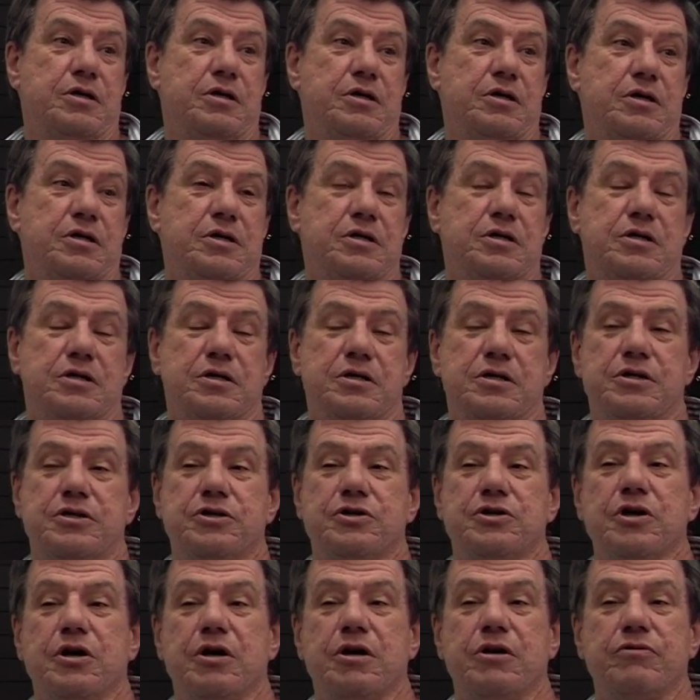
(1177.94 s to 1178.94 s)
Is a
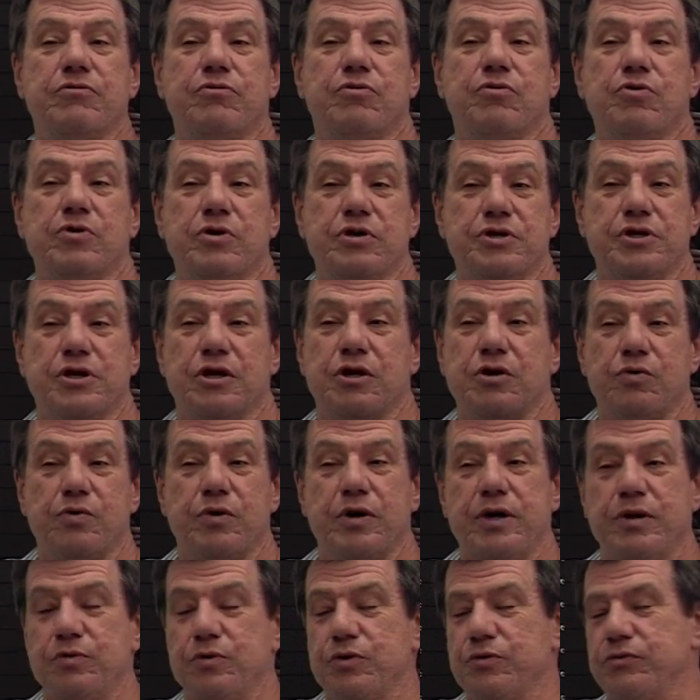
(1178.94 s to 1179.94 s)
John
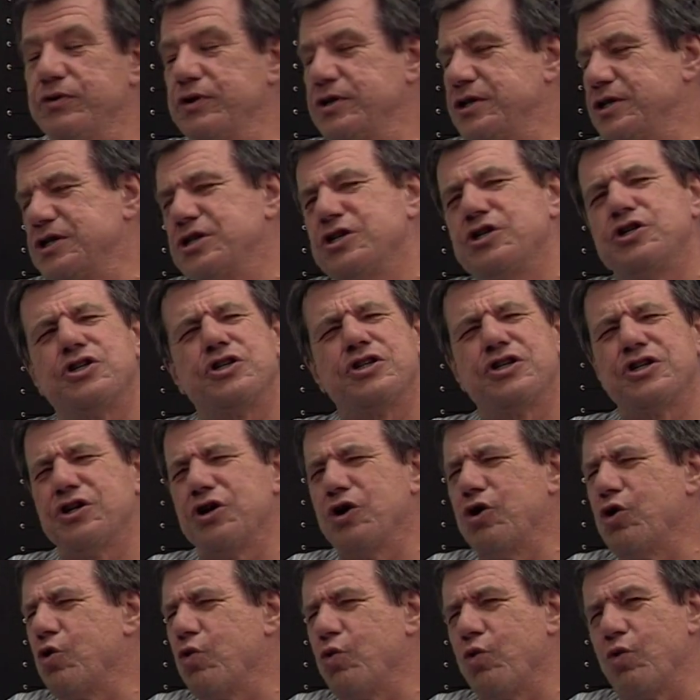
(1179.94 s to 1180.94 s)
Wayne movie. It's just
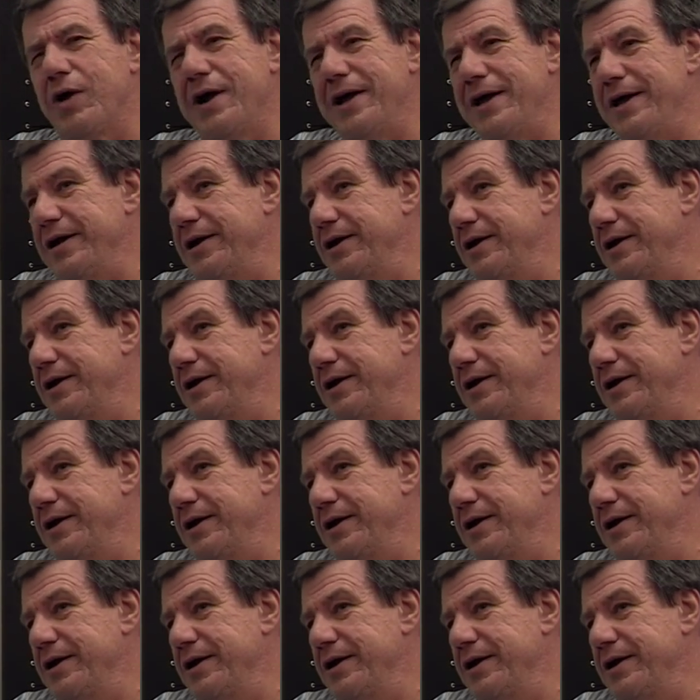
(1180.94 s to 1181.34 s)
great.